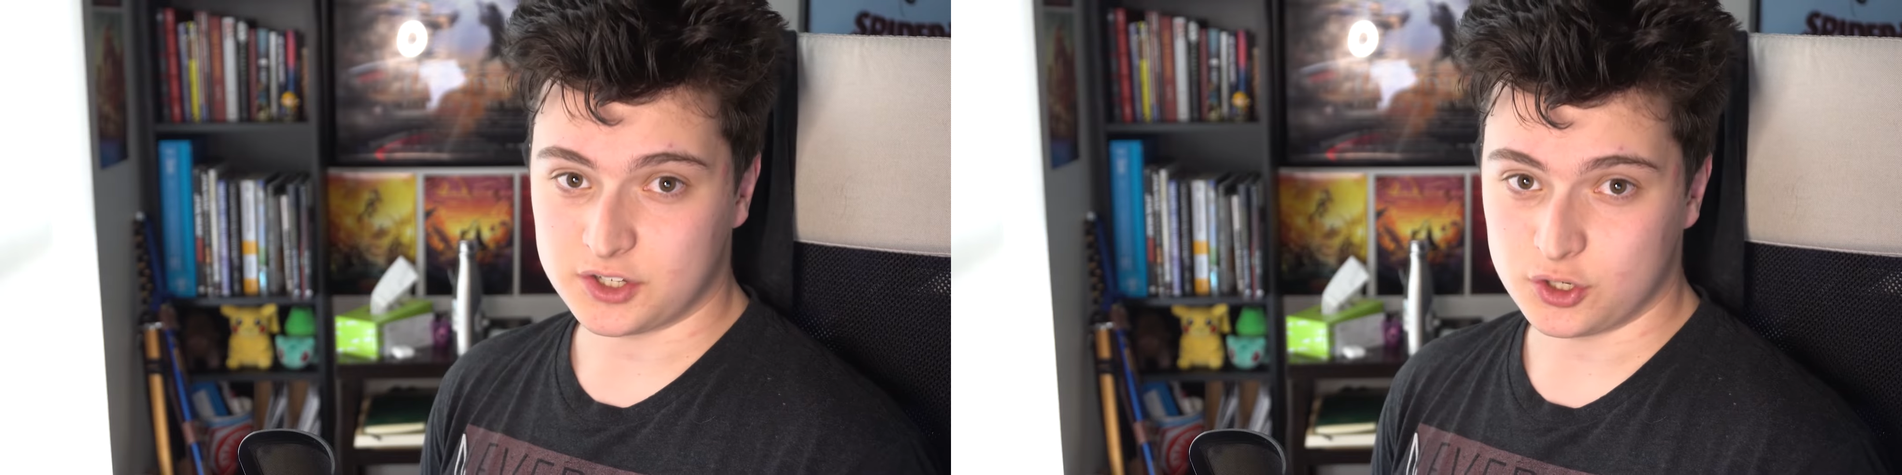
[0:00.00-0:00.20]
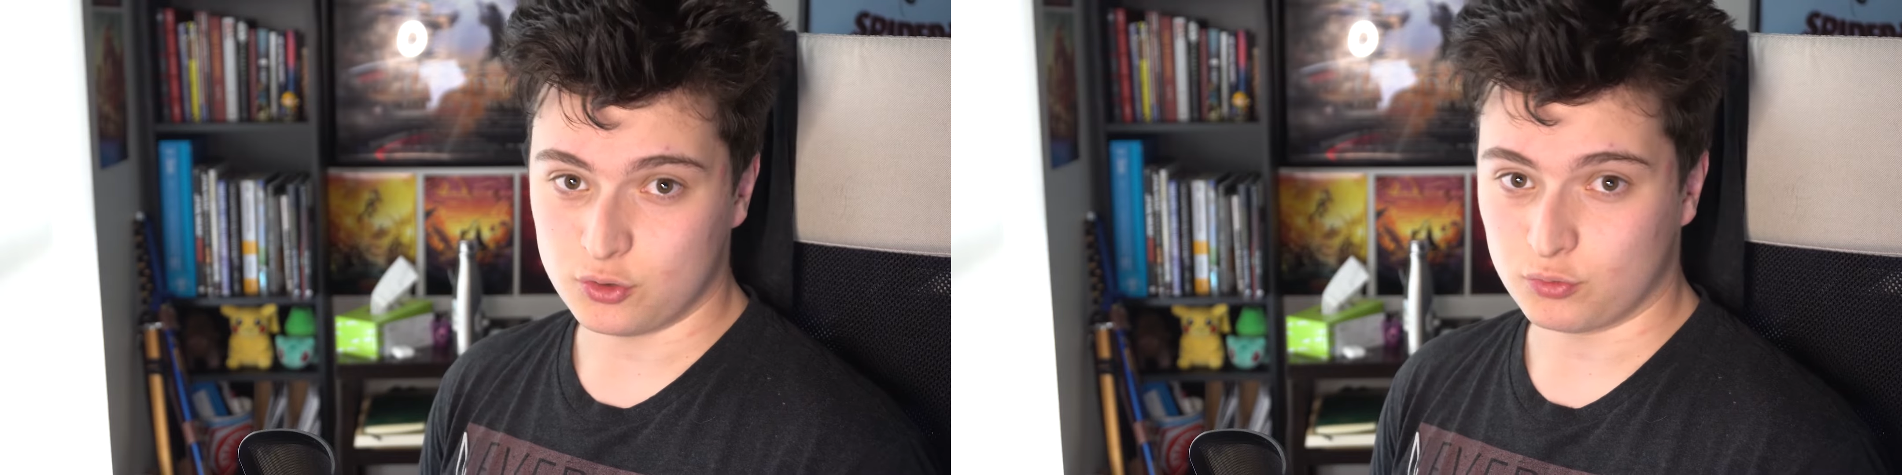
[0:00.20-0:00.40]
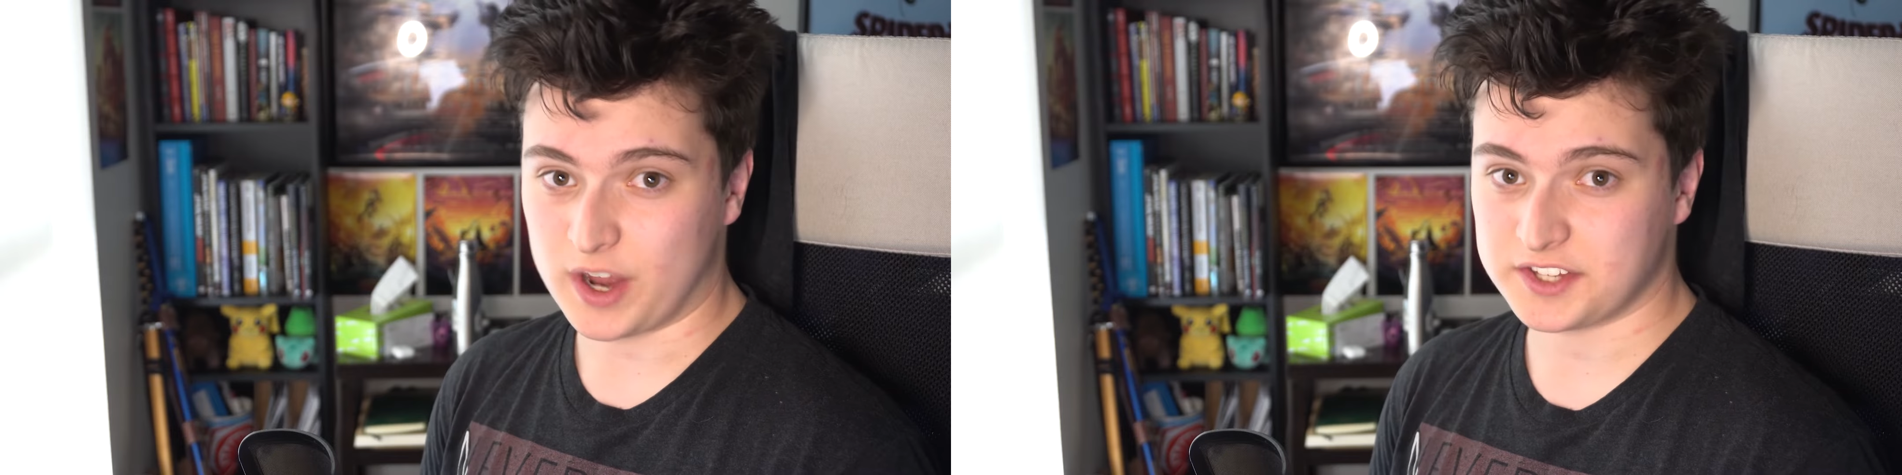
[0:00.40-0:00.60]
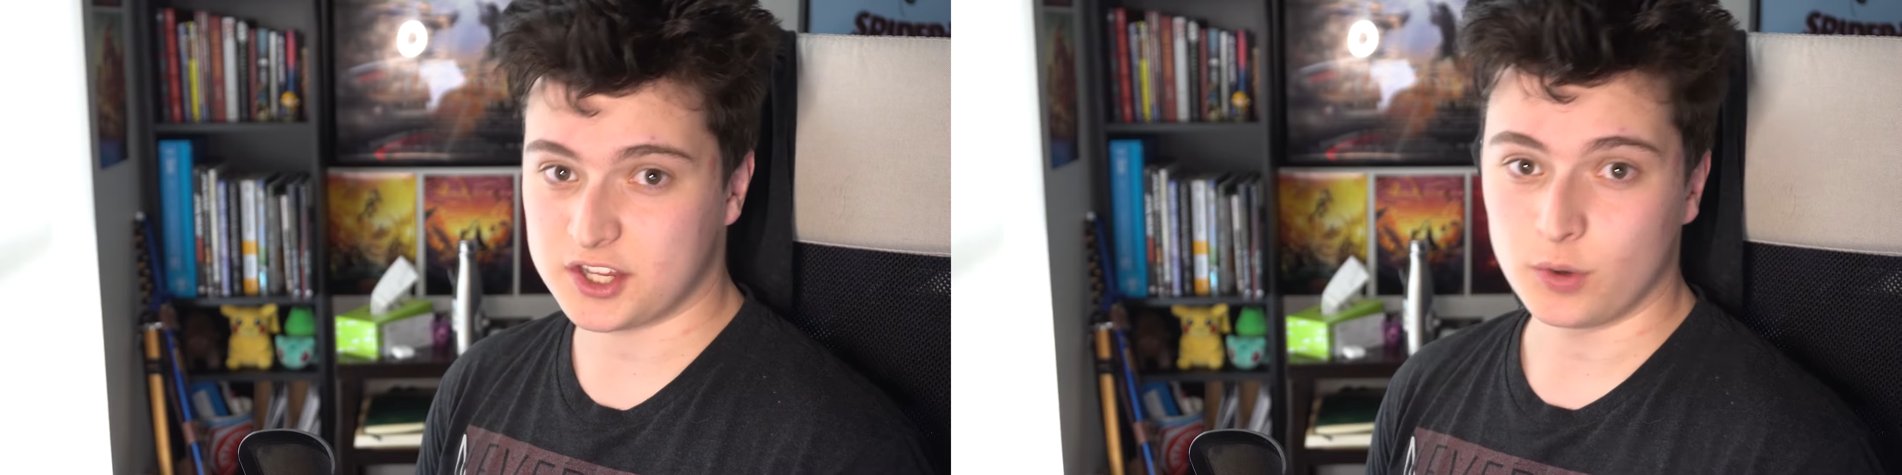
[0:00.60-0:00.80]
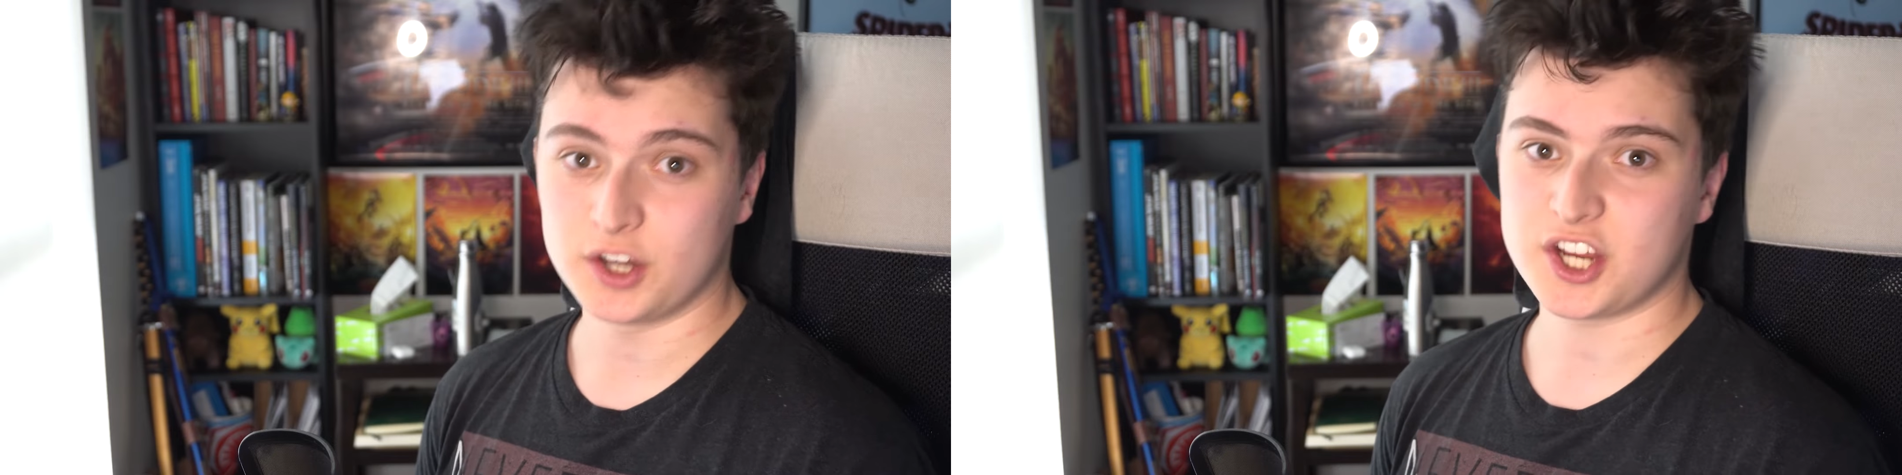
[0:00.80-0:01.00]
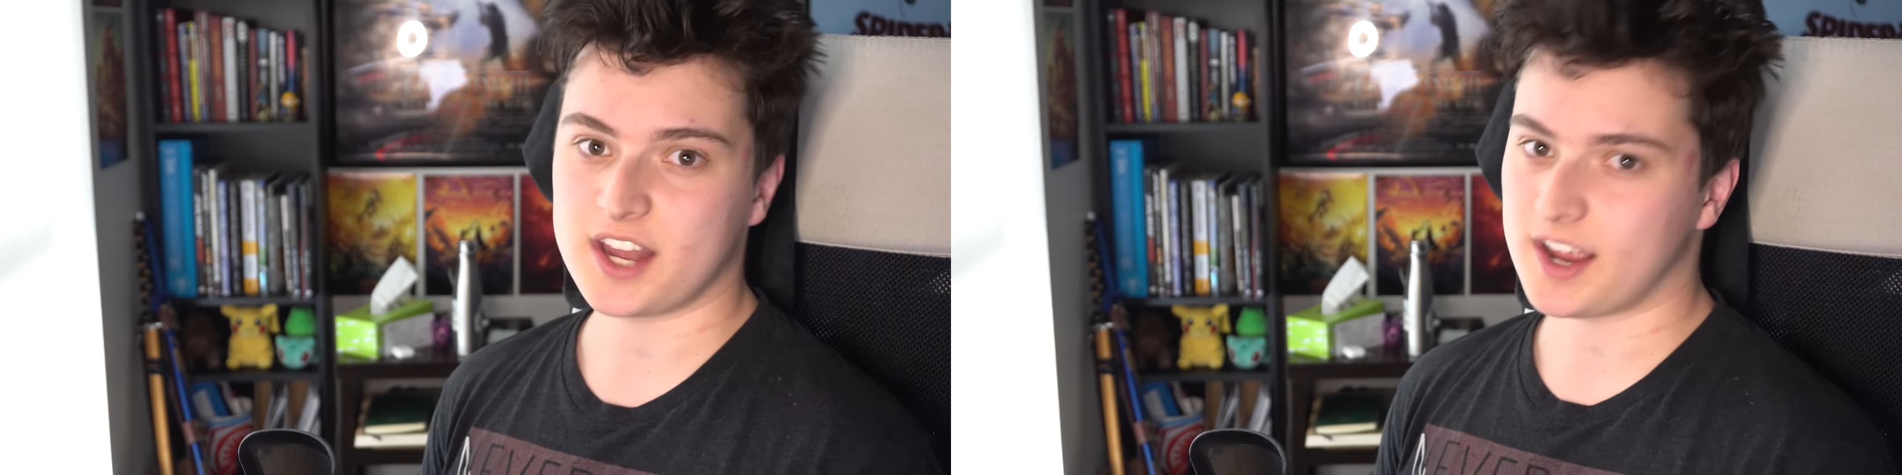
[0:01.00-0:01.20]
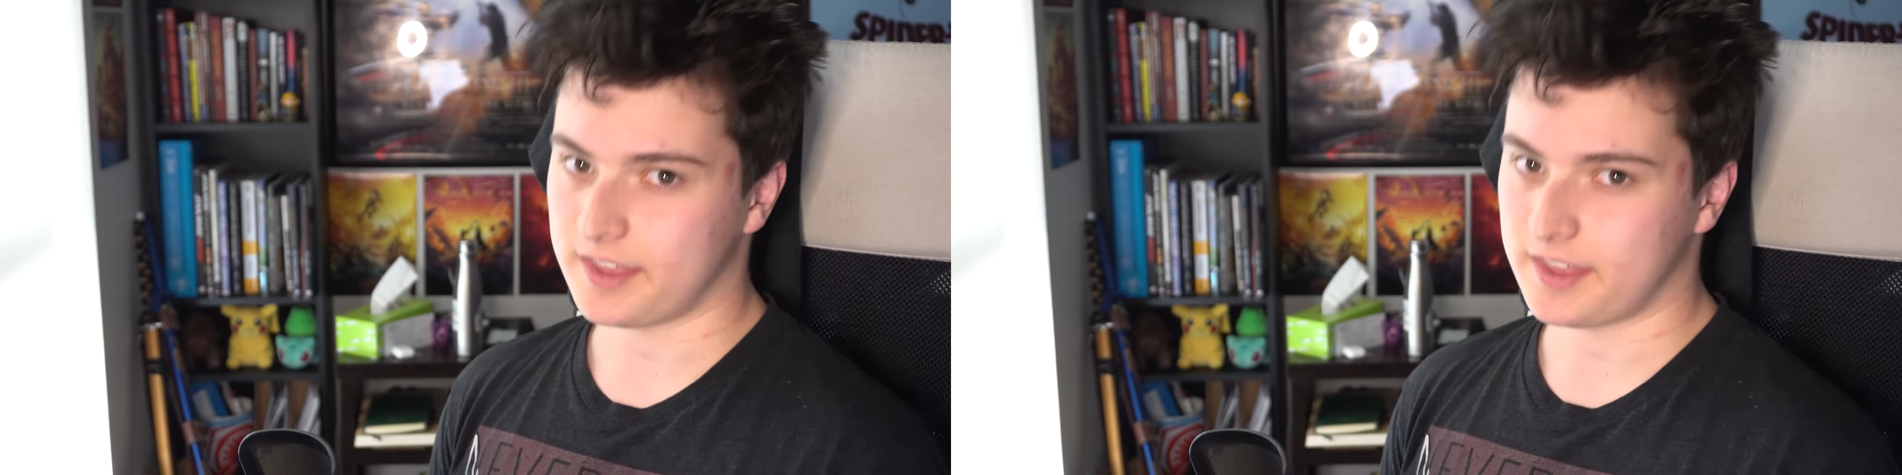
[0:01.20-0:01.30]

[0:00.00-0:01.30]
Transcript: to rescue a Jedi